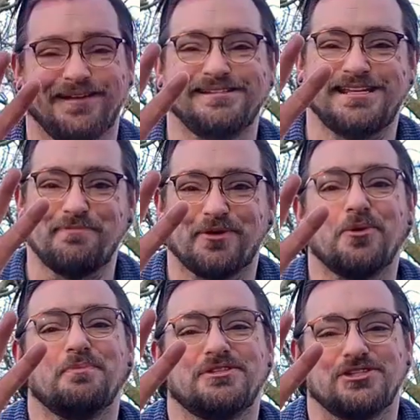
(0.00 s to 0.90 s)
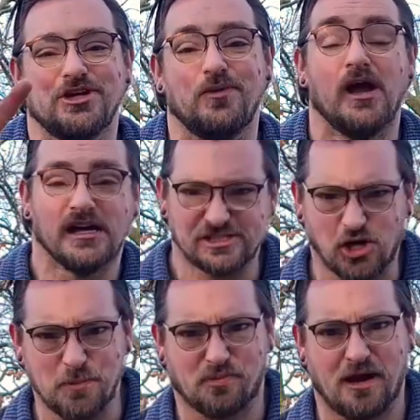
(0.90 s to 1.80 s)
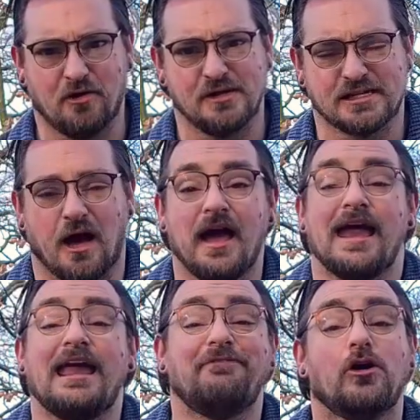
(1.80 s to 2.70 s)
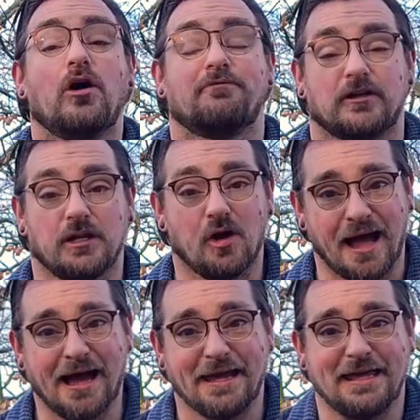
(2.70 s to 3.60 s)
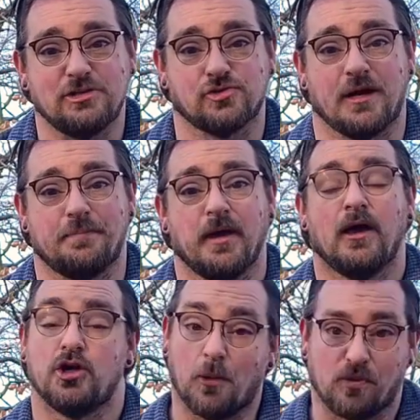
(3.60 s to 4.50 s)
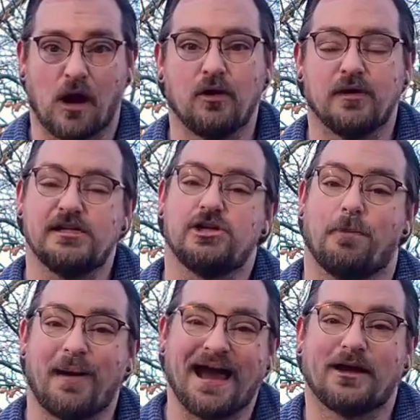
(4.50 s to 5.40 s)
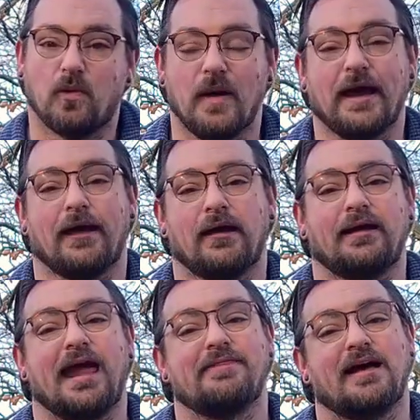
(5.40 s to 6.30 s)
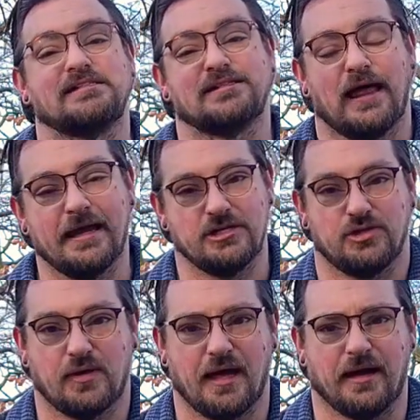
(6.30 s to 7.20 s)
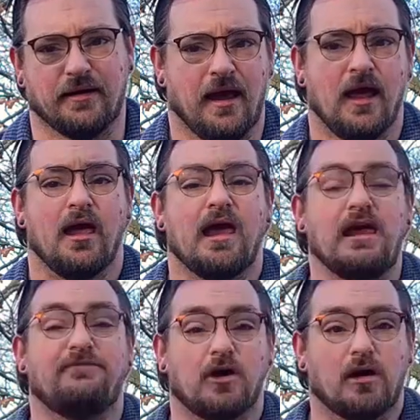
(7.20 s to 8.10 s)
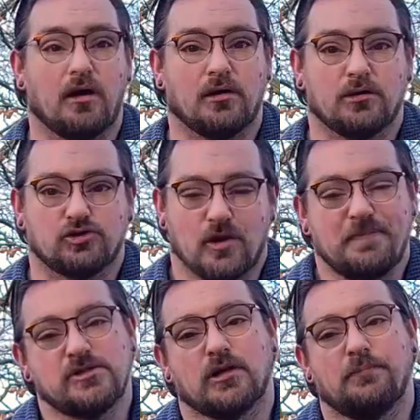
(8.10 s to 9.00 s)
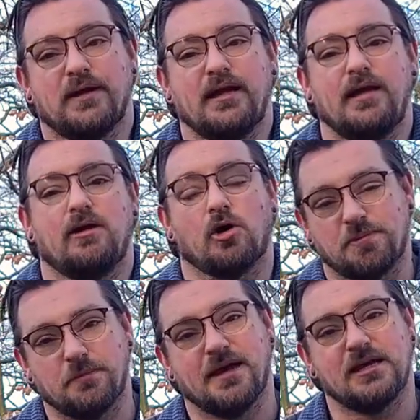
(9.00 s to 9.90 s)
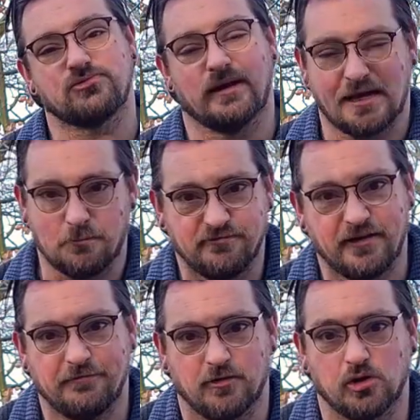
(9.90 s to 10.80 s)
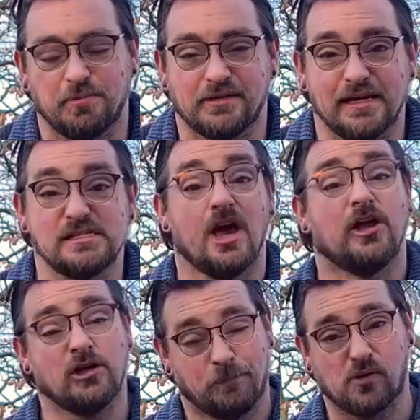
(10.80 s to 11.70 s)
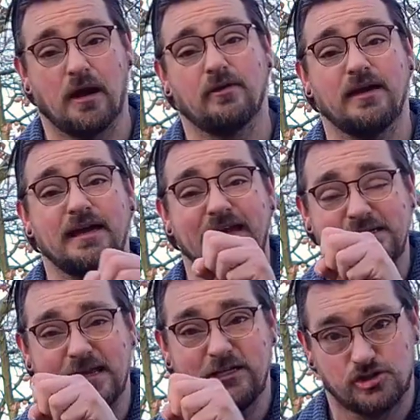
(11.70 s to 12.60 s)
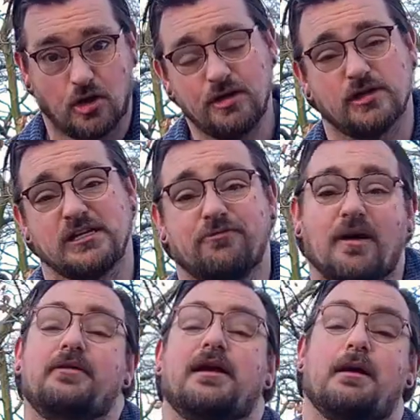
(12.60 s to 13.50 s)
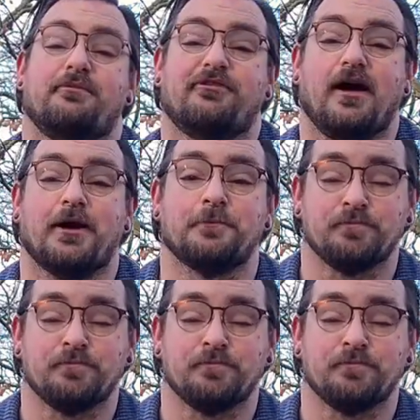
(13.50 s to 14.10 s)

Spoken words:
Tip number 2, sort your priorities out. If you're going for a long hiking trip, your priority is your pack weight and getting that as light as you can. If your trip is going to be a couple of mates around a campfire for a couple of days, your priority is enjoying yourself around the campfire.